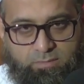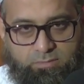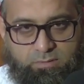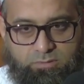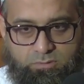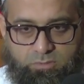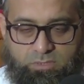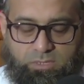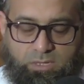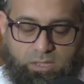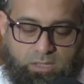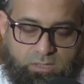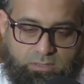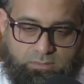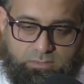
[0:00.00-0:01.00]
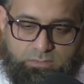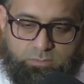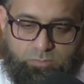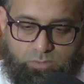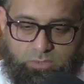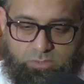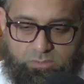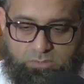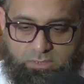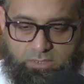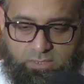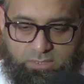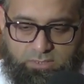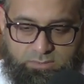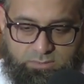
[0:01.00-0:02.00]
The dunya, this world,
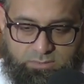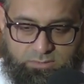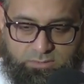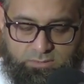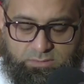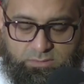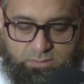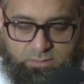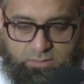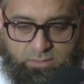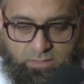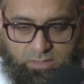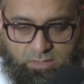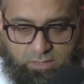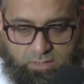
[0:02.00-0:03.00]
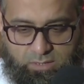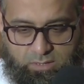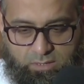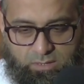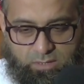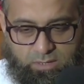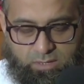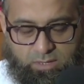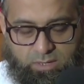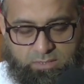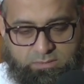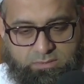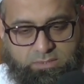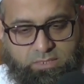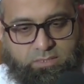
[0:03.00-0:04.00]
is uh, a, a
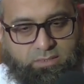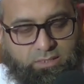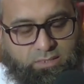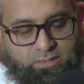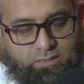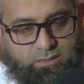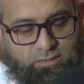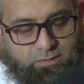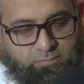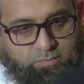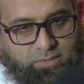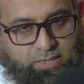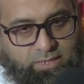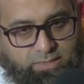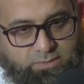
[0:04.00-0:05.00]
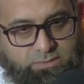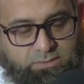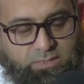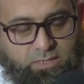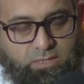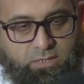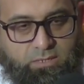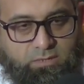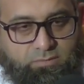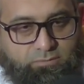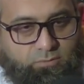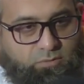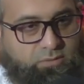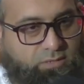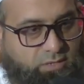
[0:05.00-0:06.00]
tilling place
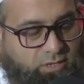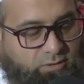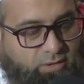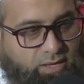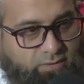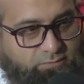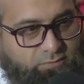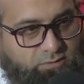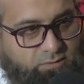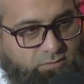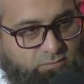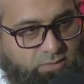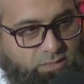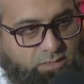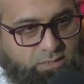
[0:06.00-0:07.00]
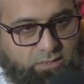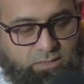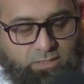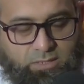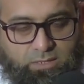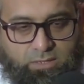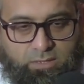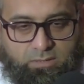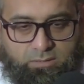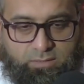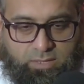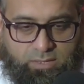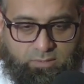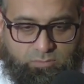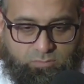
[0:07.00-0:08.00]
for the hereafter, meaning
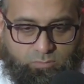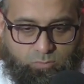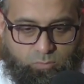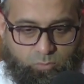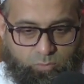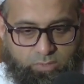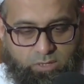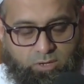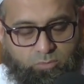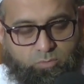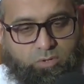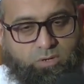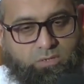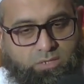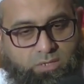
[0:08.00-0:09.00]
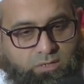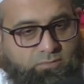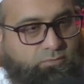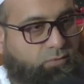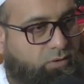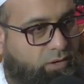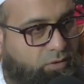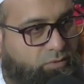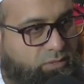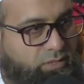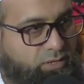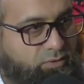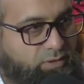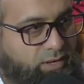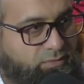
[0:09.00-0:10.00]
that we are working for our
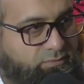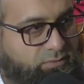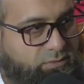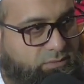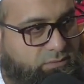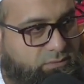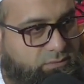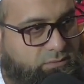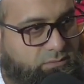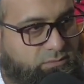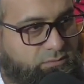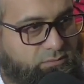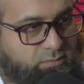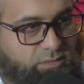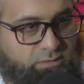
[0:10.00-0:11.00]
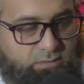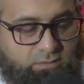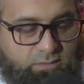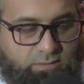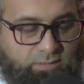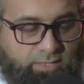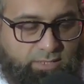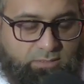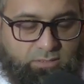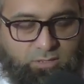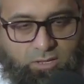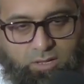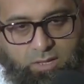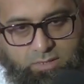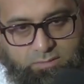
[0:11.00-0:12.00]
hereafter. Right? Let
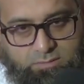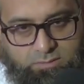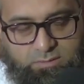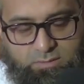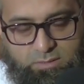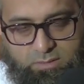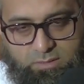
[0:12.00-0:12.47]
not